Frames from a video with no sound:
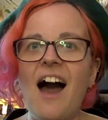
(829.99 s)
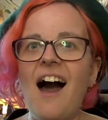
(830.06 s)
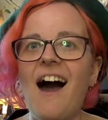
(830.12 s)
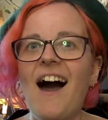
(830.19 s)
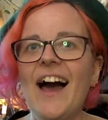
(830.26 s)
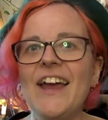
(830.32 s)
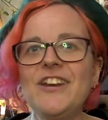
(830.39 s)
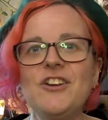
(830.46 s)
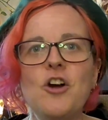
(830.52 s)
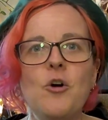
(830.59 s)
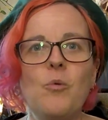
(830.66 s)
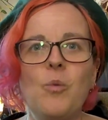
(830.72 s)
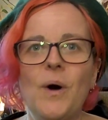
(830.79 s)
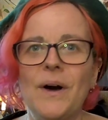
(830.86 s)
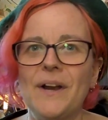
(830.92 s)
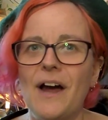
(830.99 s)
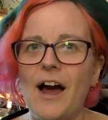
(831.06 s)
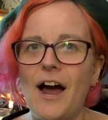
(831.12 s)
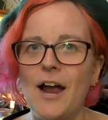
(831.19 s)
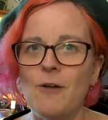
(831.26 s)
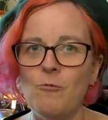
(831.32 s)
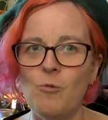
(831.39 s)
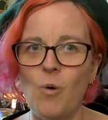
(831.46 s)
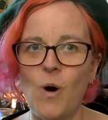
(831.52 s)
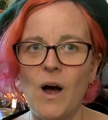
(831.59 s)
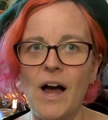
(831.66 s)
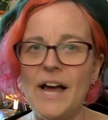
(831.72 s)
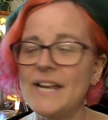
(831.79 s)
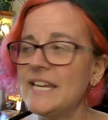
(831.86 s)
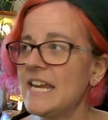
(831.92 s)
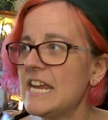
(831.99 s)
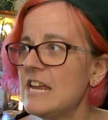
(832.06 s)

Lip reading: I know what I want.